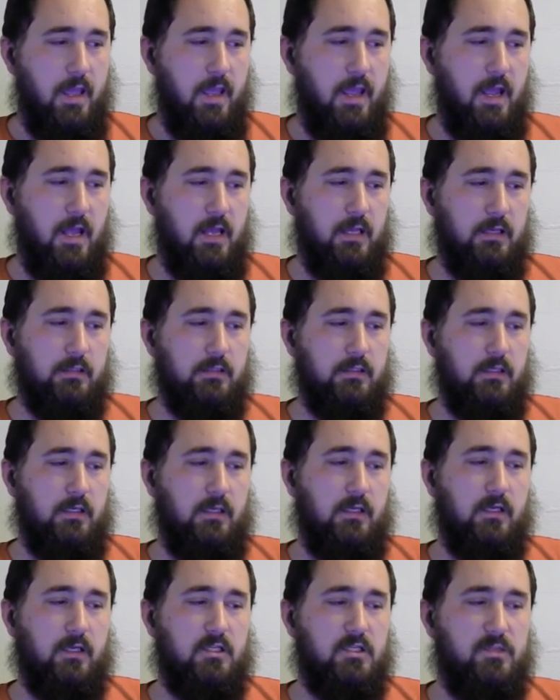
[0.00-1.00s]
And
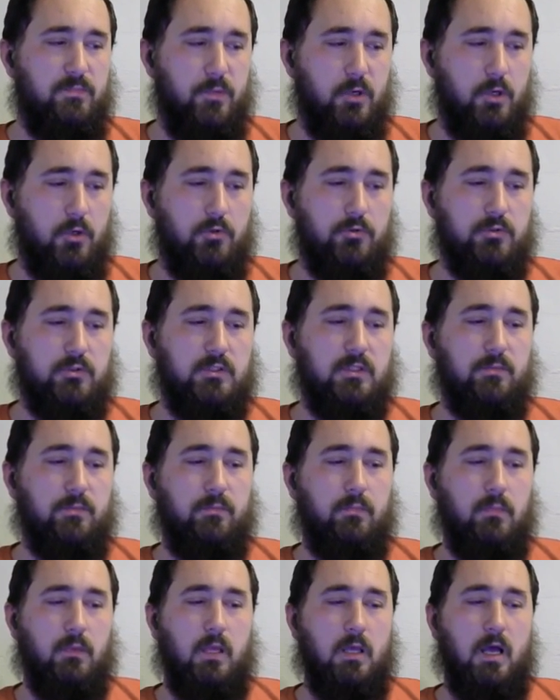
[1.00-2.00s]
it exposed
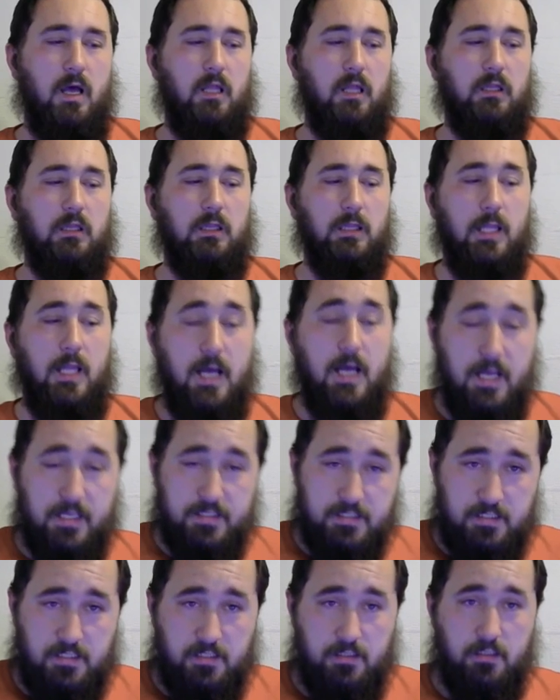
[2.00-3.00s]
a
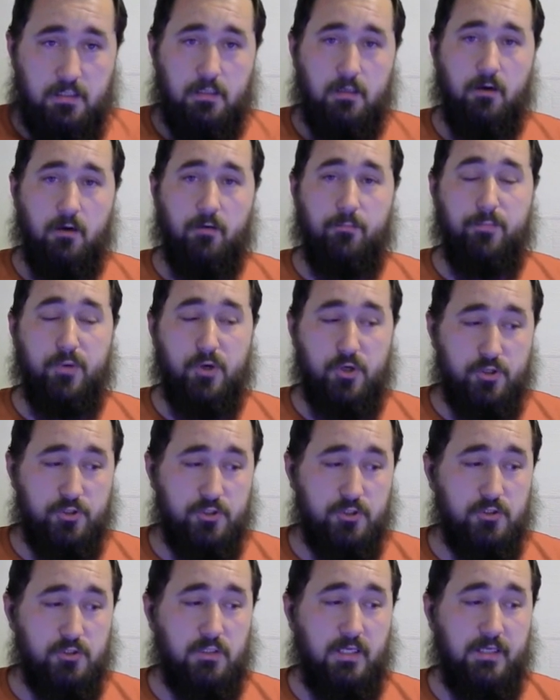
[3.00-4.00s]
lot of
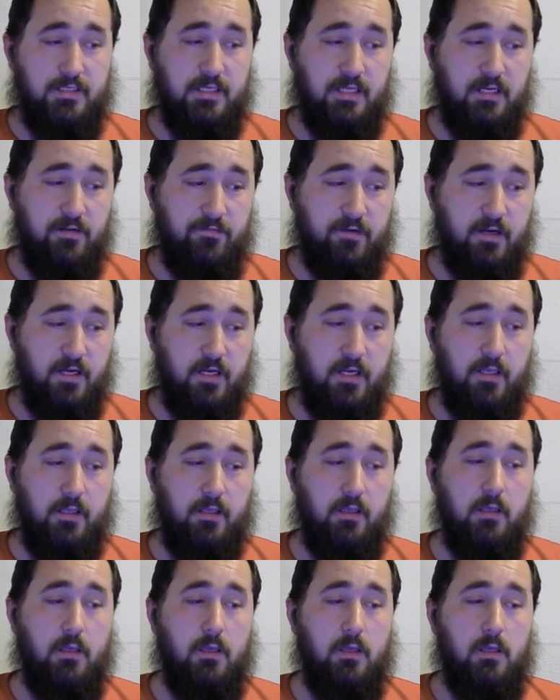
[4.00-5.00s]
personal identify
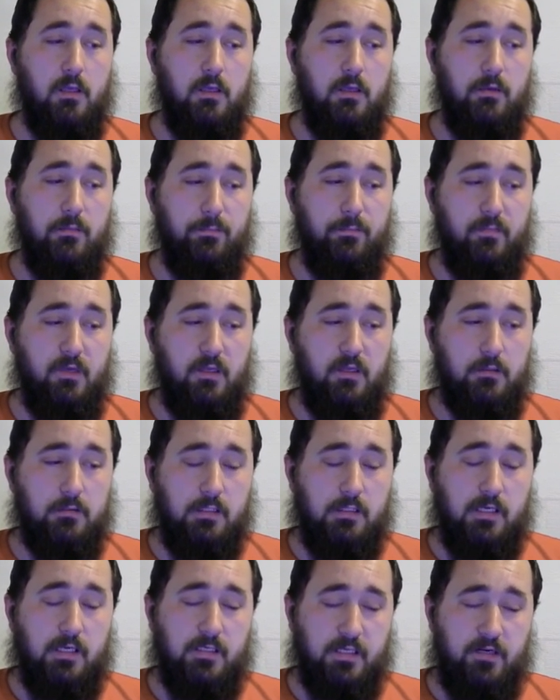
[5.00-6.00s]

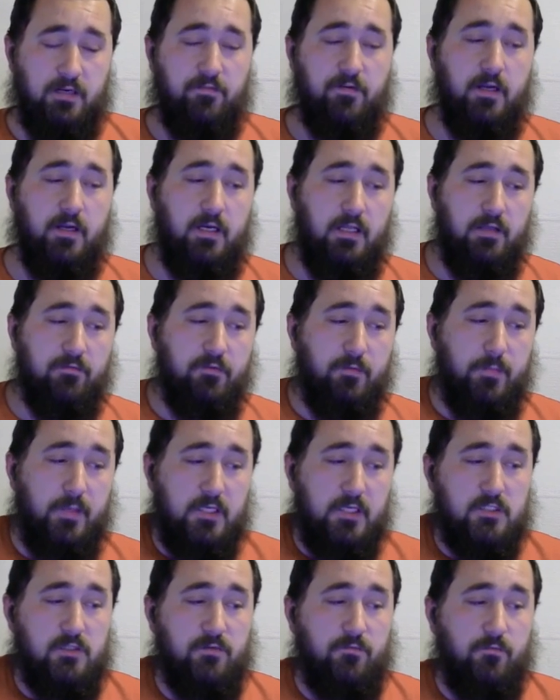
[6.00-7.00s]
identifying
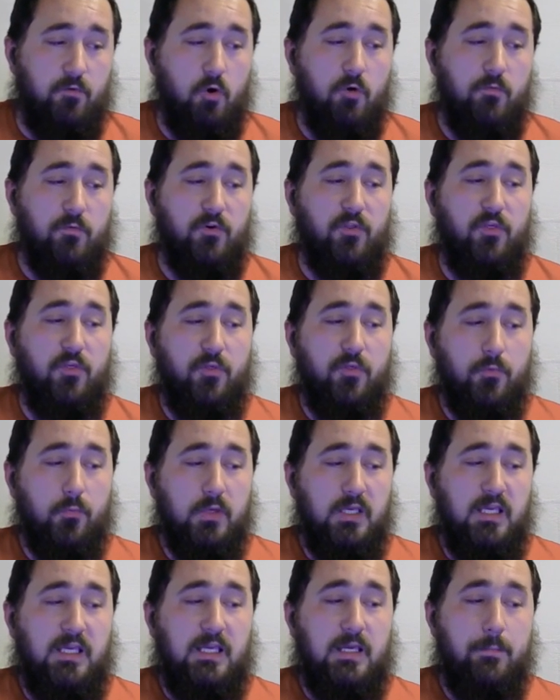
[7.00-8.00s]
information for over
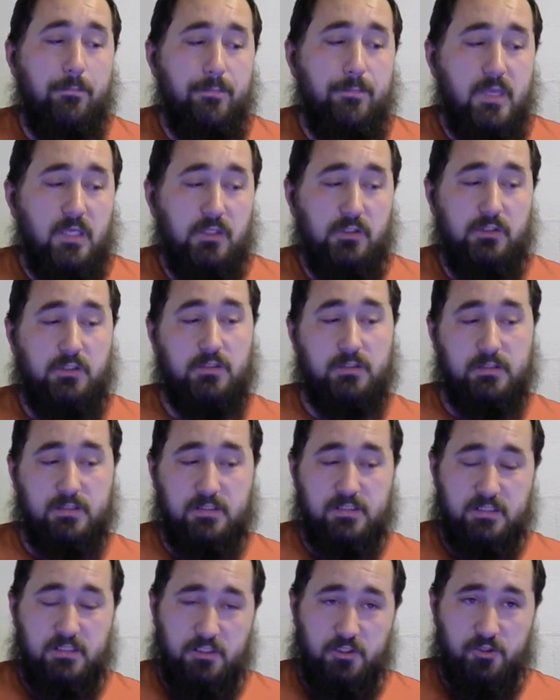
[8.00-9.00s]
3 million
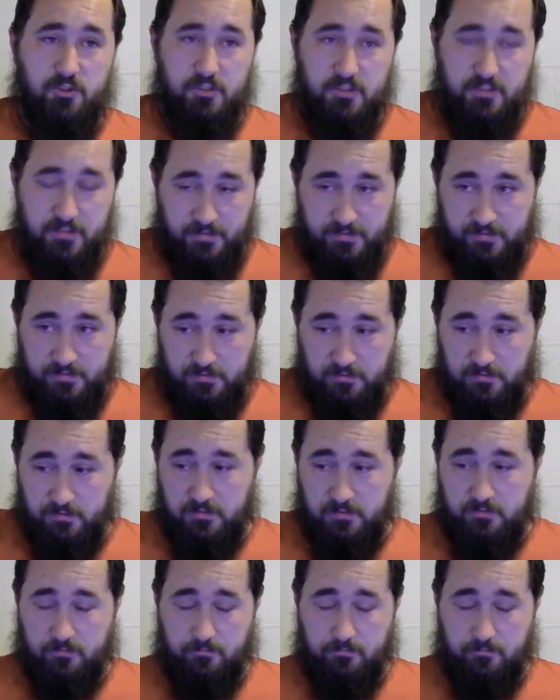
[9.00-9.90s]
senior citizens.